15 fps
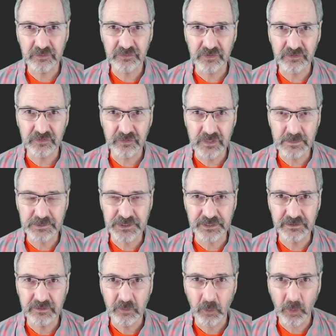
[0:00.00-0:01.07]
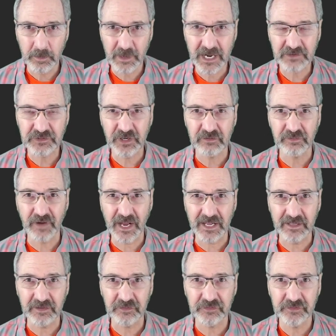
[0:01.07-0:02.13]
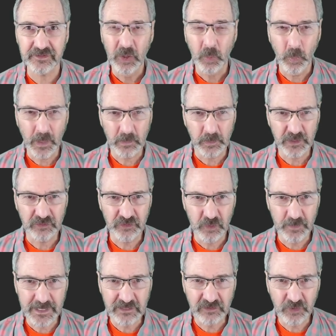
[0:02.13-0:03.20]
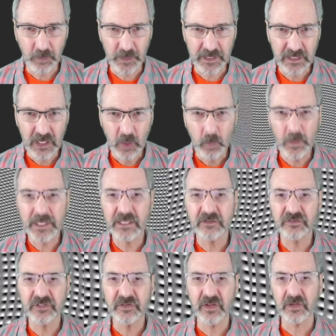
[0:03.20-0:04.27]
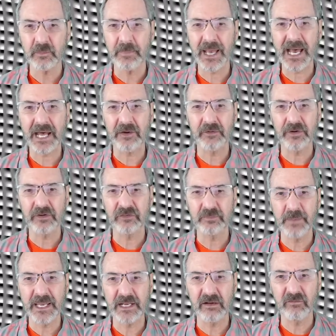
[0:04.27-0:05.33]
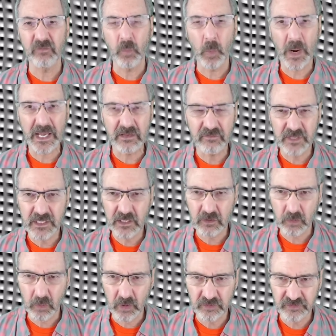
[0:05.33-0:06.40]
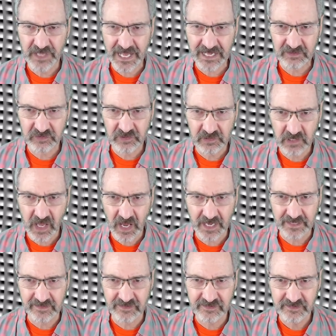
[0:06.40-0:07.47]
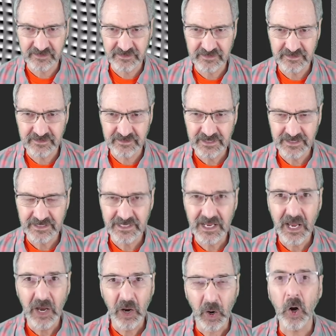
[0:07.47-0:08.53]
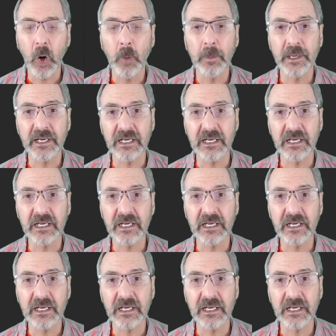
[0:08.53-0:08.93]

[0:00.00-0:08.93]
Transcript: description or project files. When we zoom into it, we can see that the pattern is made of wavy cross-hatched lines. Open an